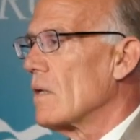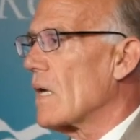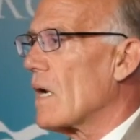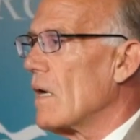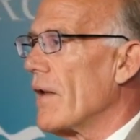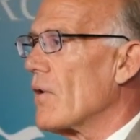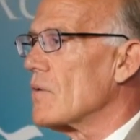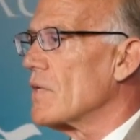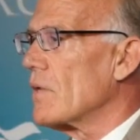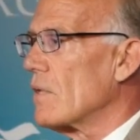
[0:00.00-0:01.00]
the
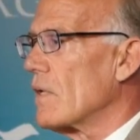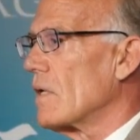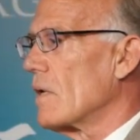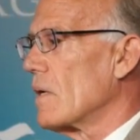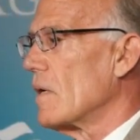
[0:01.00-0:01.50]
clingers into the